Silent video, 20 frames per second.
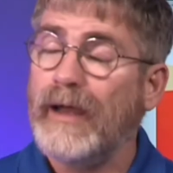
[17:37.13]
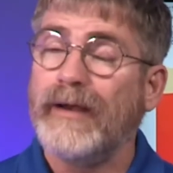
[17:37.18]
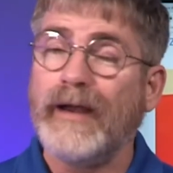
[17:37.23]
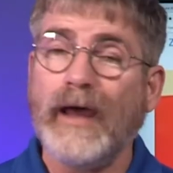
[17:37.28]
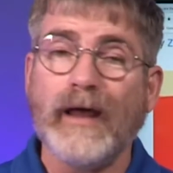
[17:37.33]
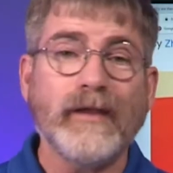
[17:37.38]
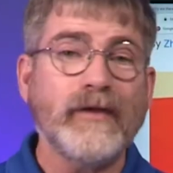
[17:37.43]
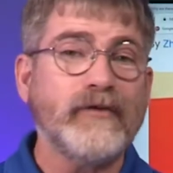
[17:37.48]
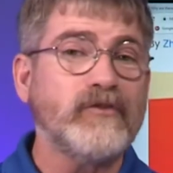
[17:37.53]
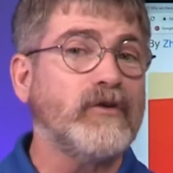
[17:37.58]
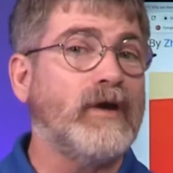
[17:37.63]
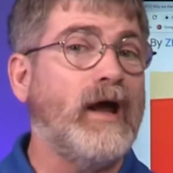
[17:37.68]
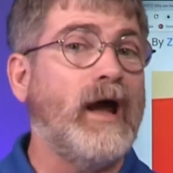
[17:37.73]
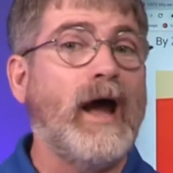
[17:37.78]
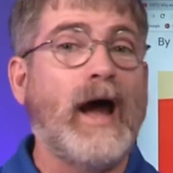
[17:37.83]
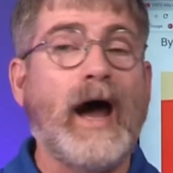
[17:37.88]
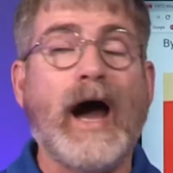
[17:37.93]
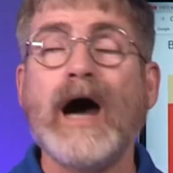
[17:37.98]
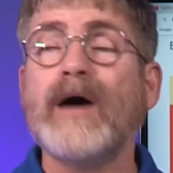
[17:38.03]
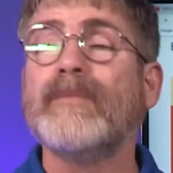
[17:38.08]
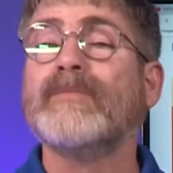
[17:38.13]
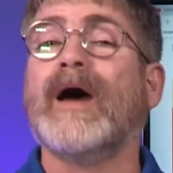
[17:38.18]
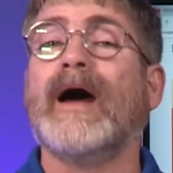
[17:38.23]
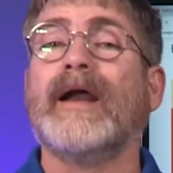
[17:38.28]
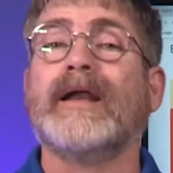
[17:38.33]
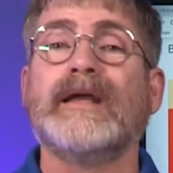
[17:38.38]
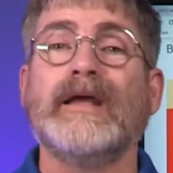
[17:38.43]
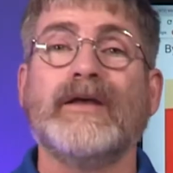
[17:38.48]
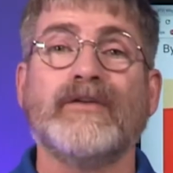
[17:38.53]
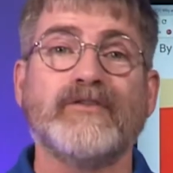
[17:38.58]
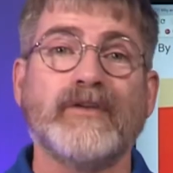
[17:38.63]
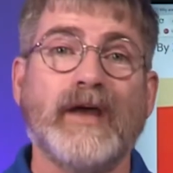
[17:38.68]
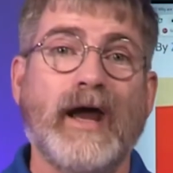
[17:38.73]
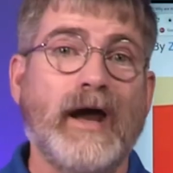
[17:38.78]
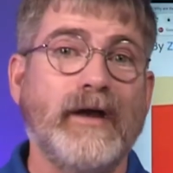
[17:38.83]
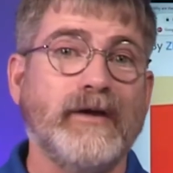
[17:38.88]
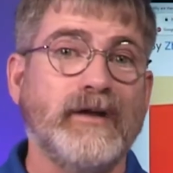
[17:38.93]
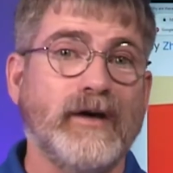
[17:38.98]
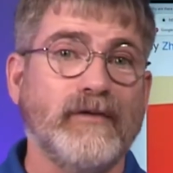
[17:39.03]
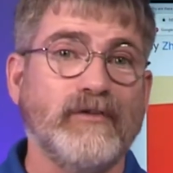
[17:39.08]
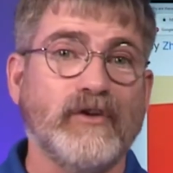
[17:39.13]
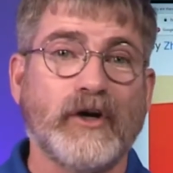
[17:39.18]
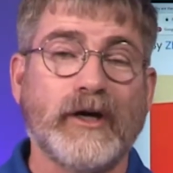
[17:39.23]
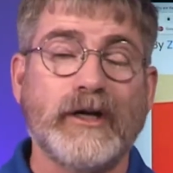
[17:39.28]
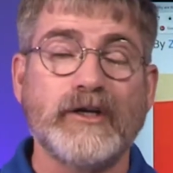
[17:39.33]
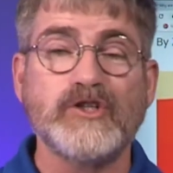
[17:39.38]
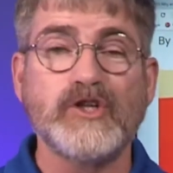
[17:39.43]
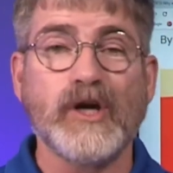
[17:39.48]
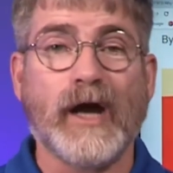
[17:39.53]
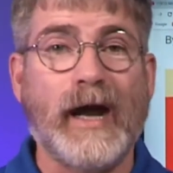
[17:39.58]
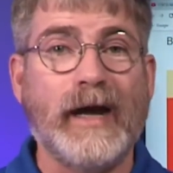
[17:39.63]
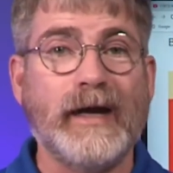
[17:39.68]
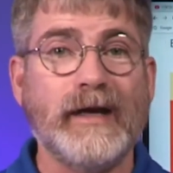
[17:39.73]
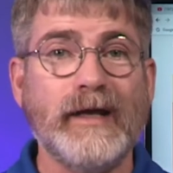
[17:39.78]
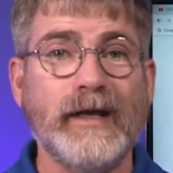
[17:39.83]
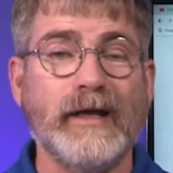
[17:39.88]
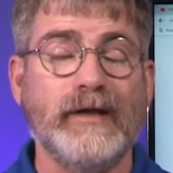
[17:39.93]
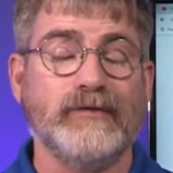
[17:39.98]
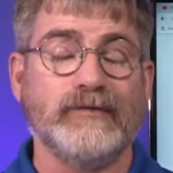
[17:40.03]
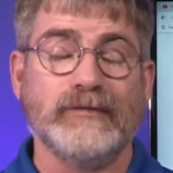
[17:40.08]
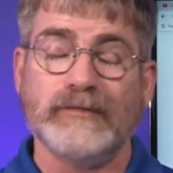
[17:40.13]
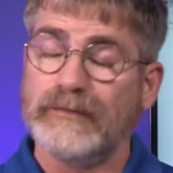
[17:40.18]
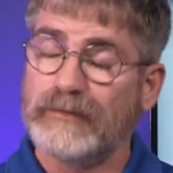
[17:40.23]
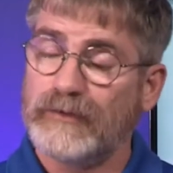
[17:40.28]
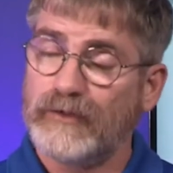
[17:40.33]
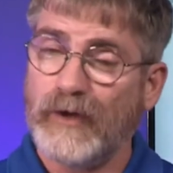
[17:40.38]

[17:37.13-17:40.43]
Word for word: Now listen, I'm not against the idea of learning Chinese.